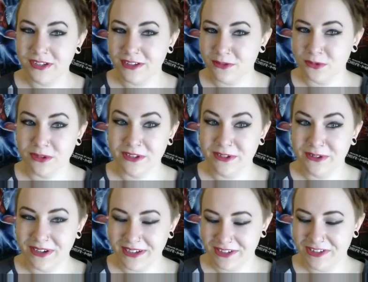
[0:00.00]
It's really
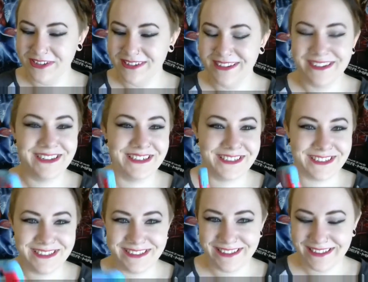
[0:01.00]
fucking
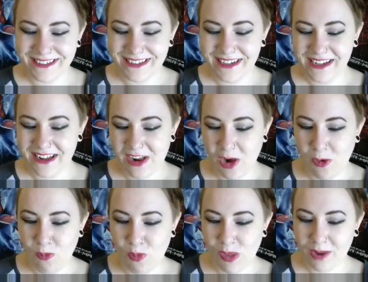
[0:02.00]
addicting.
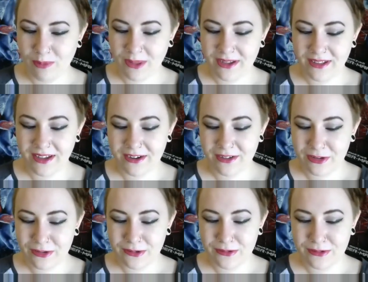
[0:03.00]
I play a lot of
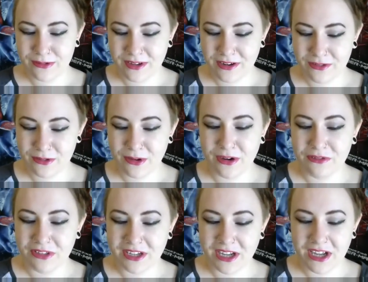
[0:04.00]
those. I also have
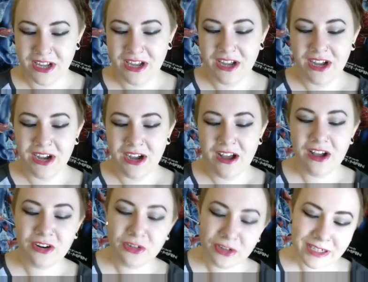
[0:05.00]
like
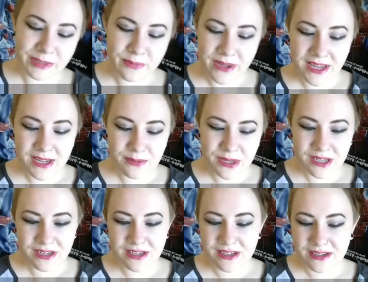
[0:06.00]
Hungry
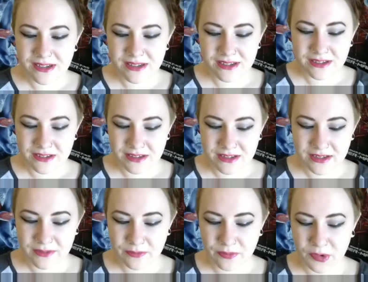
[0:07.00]
Babies,
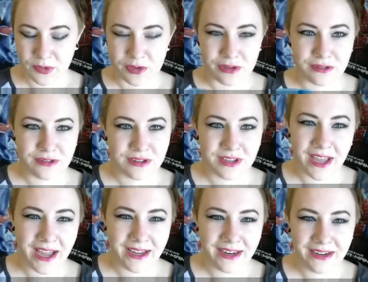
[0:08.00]
which is
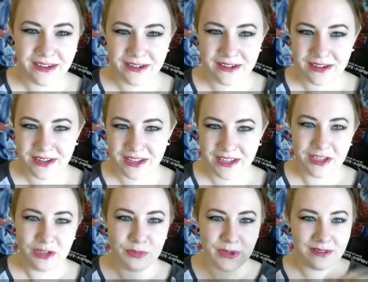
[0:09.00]
kind of
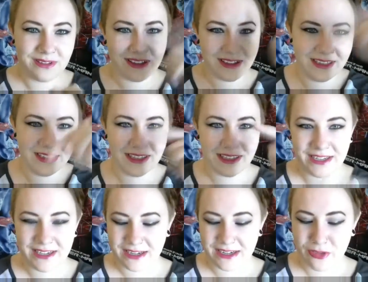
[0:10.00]
basically like
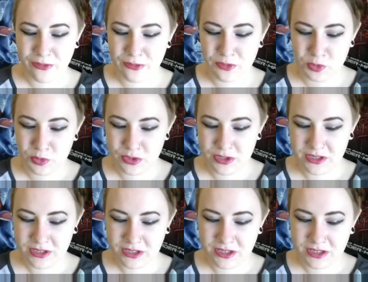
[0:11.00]
connect the fruit.